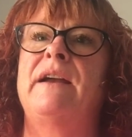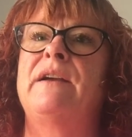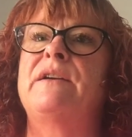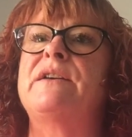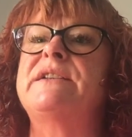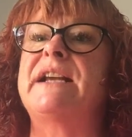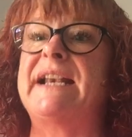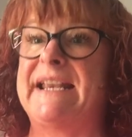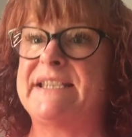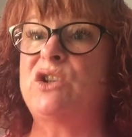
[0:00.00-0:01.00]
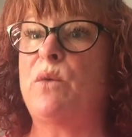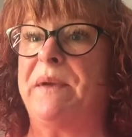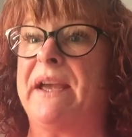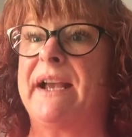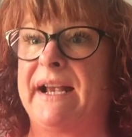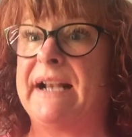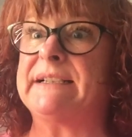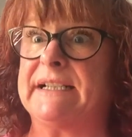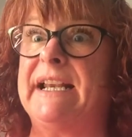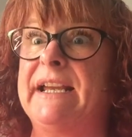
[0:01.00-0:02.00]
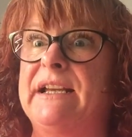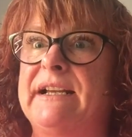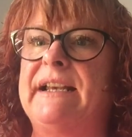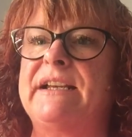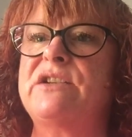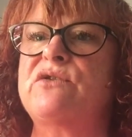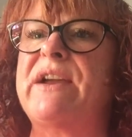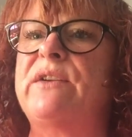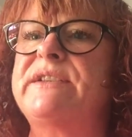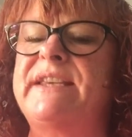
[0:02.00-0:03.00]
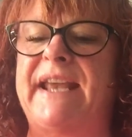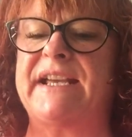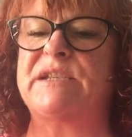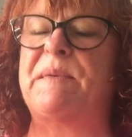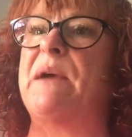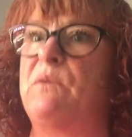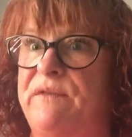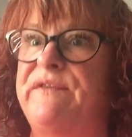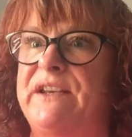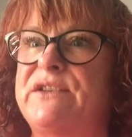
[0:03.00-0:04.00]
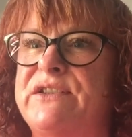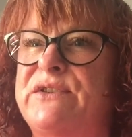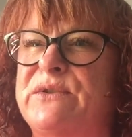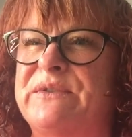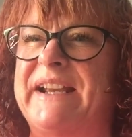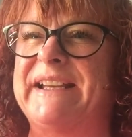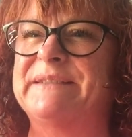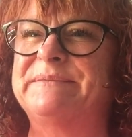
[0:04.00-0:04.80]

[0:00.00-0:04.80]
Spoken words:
I'm going to click stop here, click straight onto the next bit and we'll finish the story.